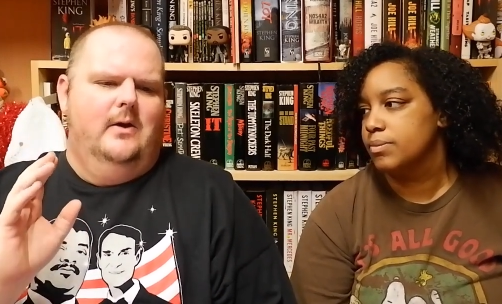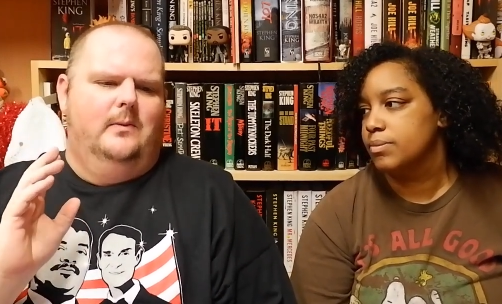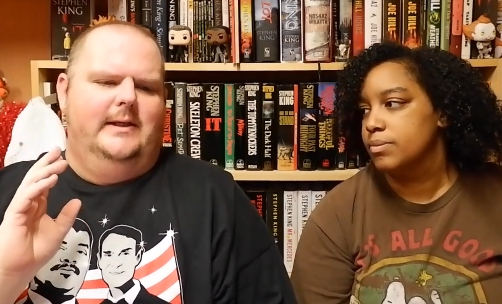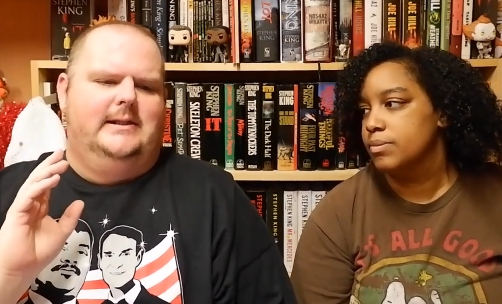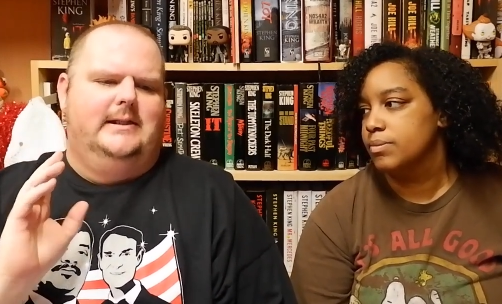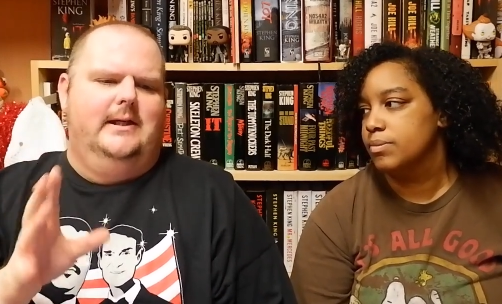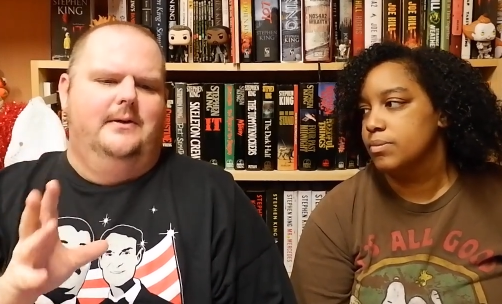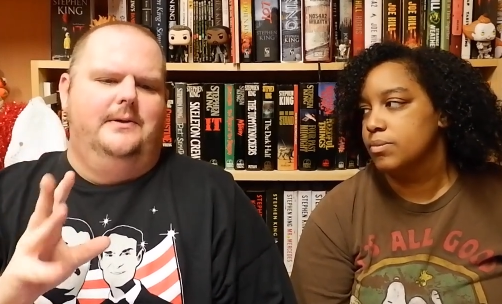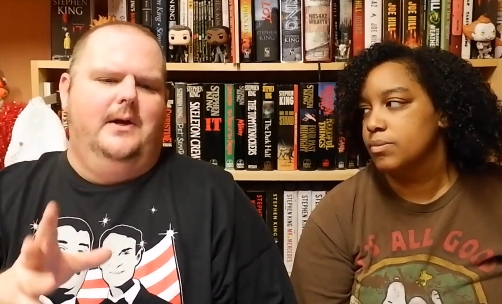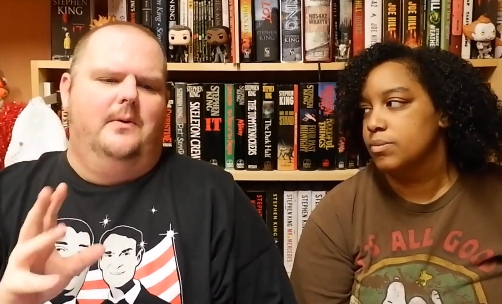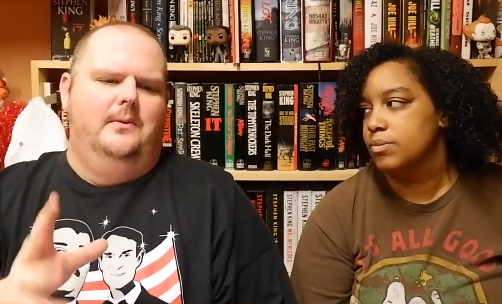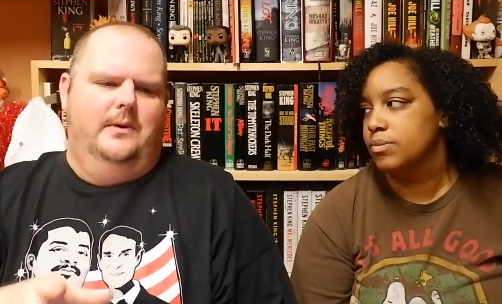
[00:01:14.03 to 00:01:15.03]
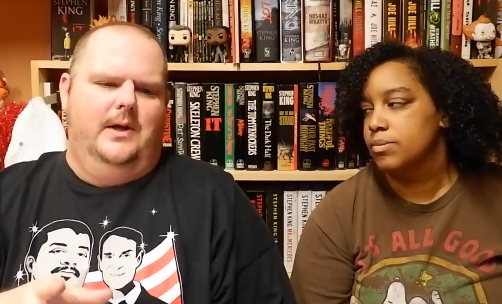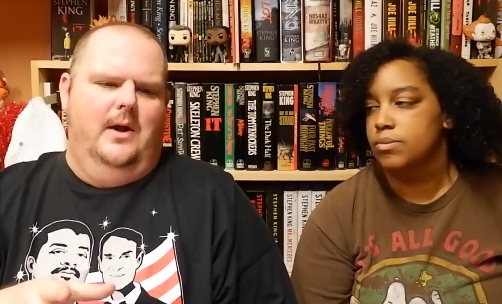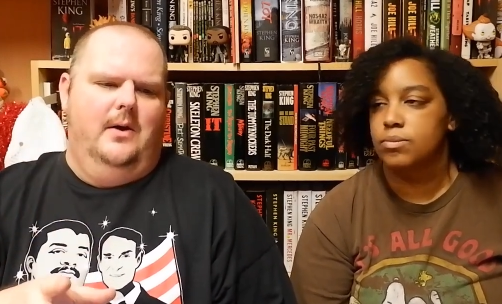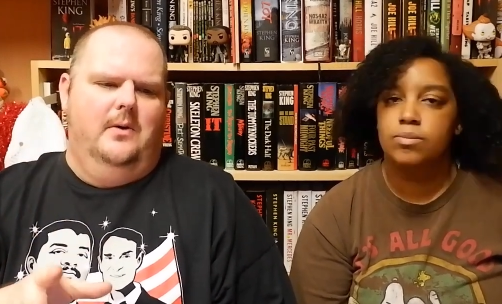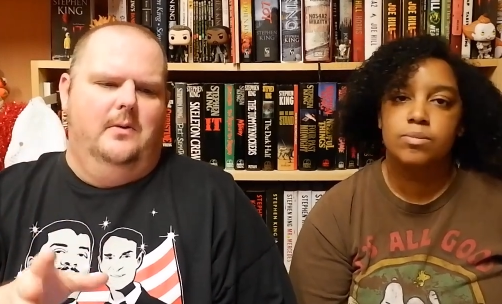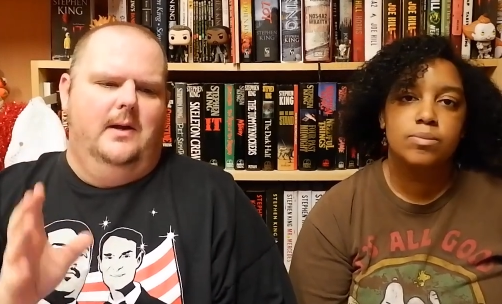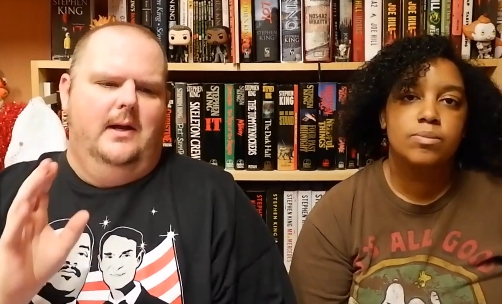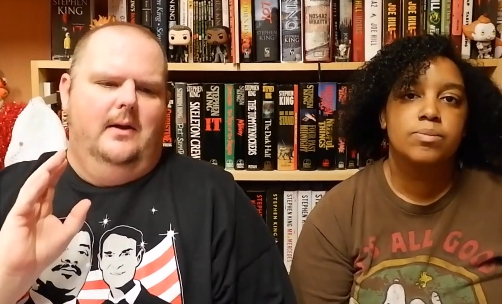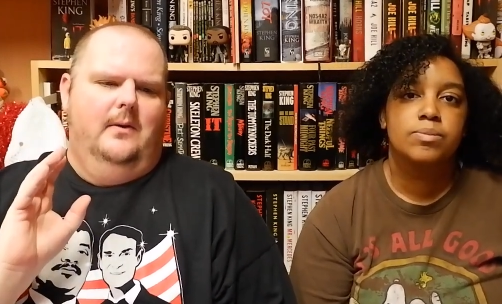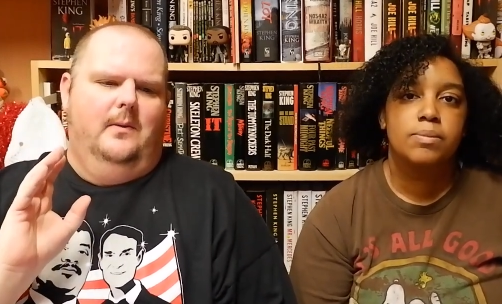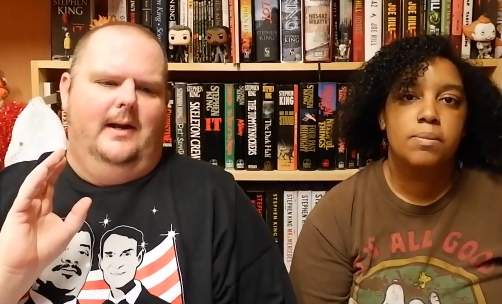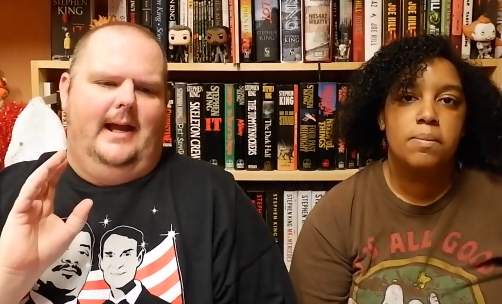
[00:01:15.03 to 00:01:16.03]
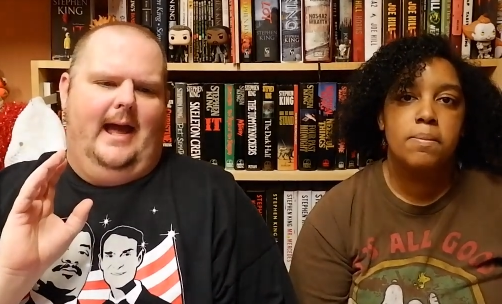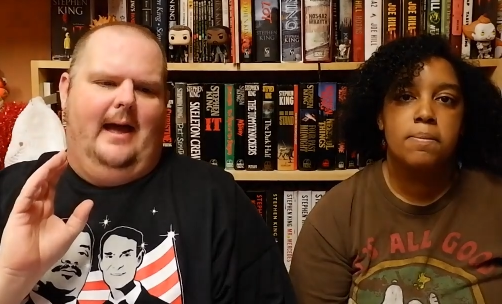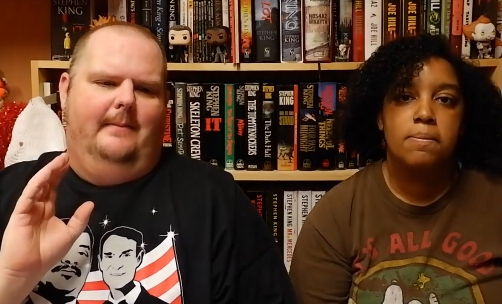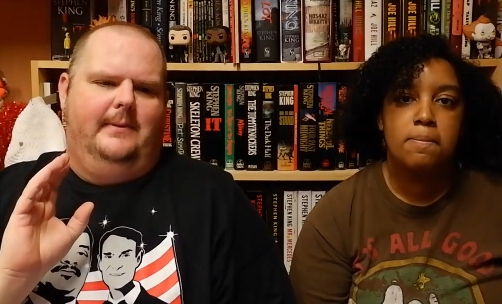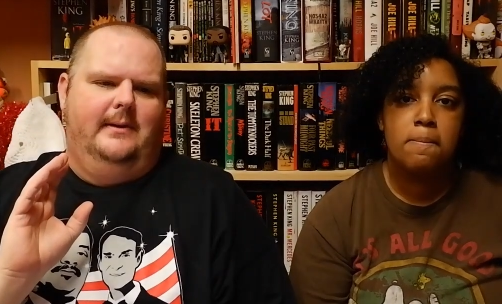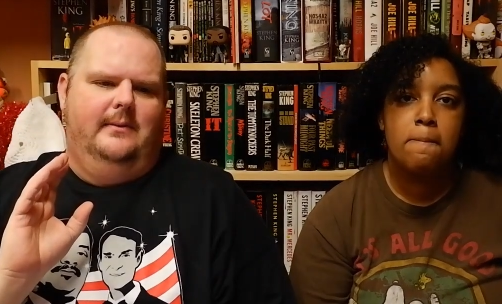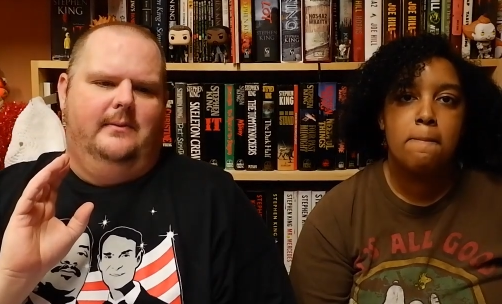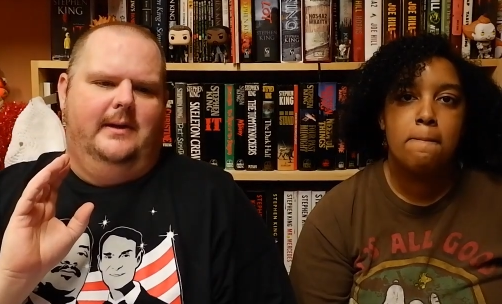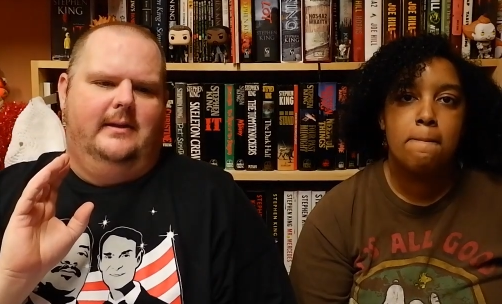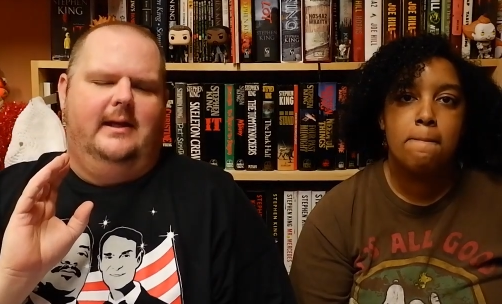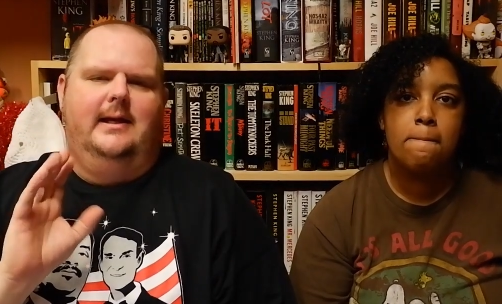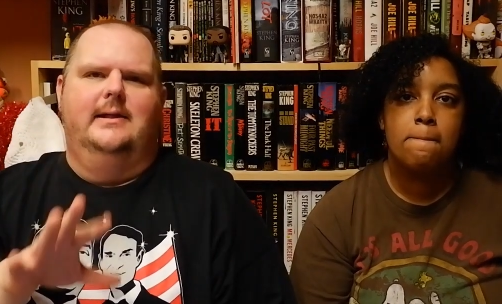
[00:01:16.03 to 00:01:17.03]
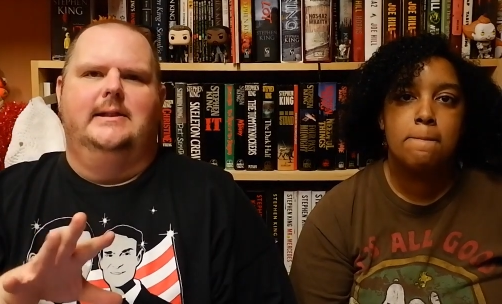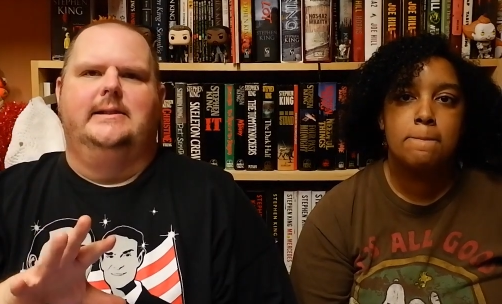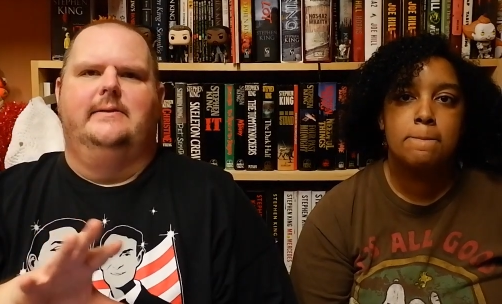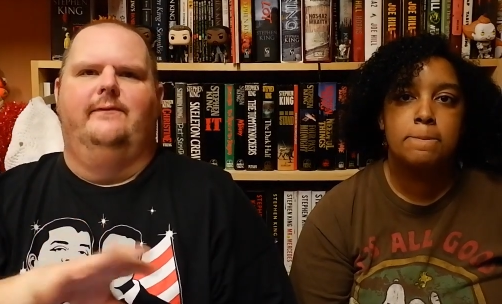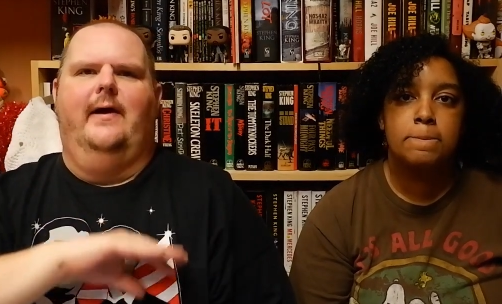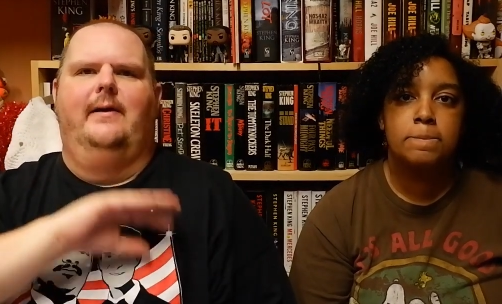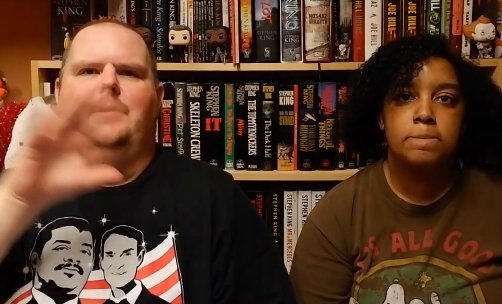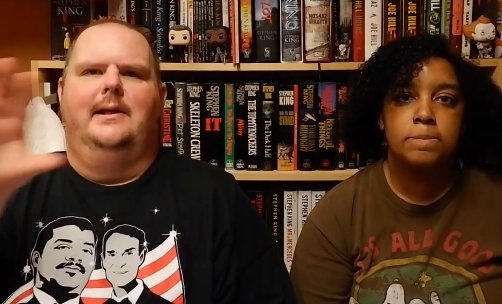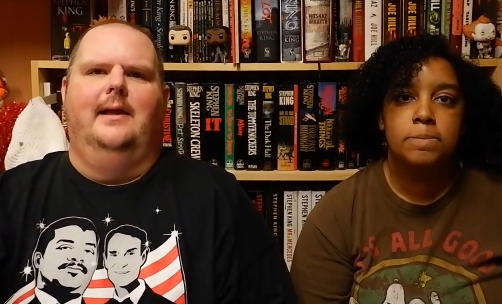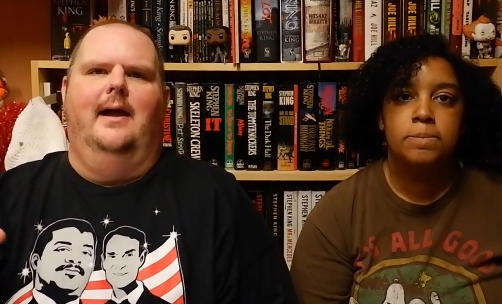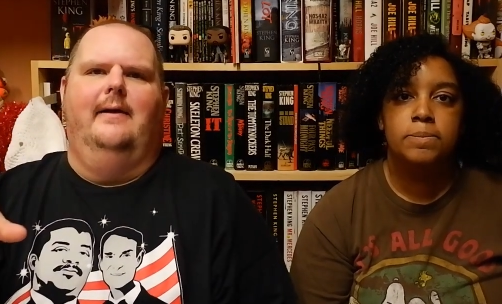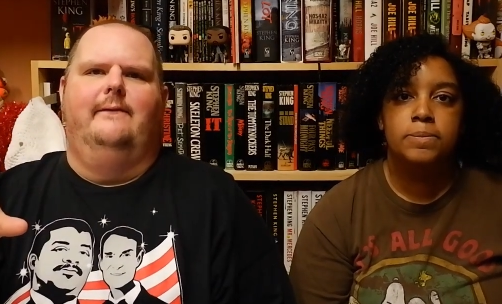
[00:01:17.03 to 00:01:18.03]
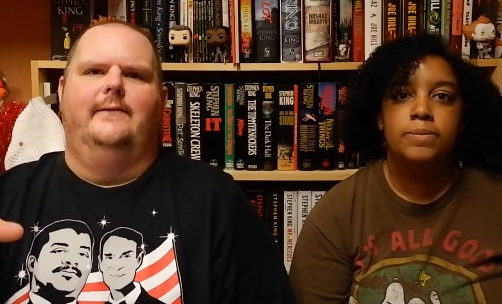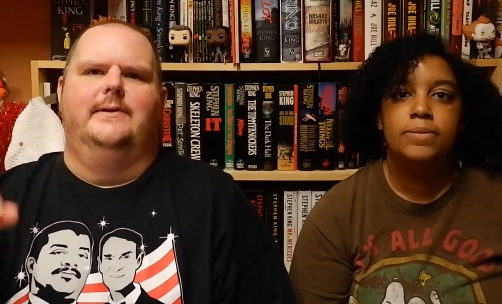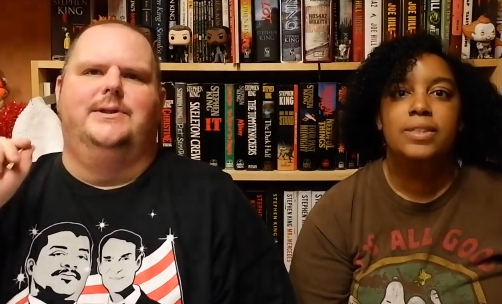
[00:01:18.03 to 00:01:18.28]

Speaker 1: we still don't know what happened with his family life.